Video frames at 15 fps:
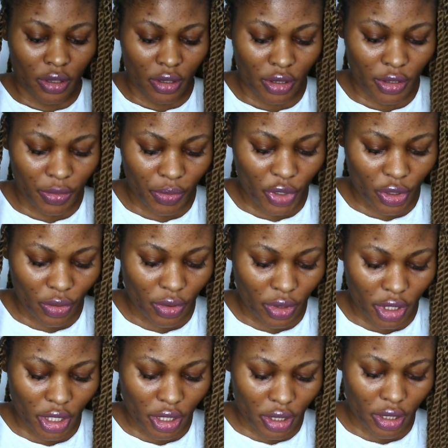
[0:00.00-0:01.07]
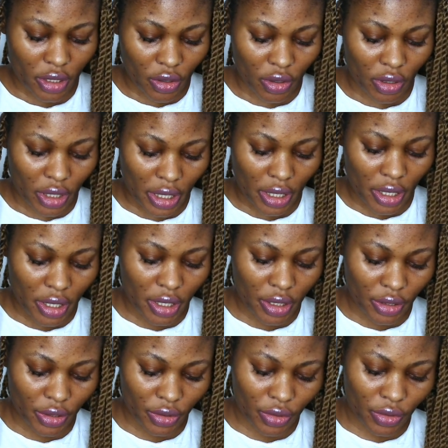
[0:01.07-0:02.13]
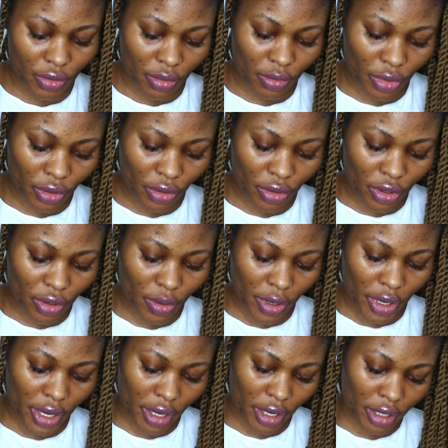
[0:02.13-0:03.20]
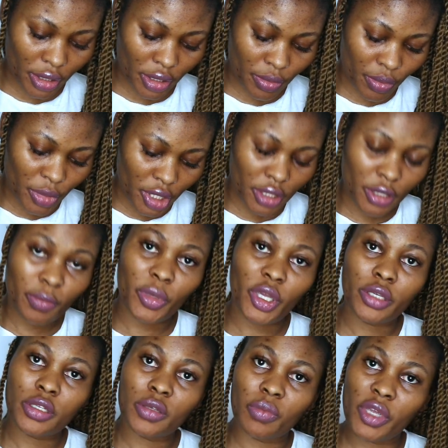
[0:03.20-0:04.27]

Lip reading: It's milk color. So I'm gonna go ahead, mix it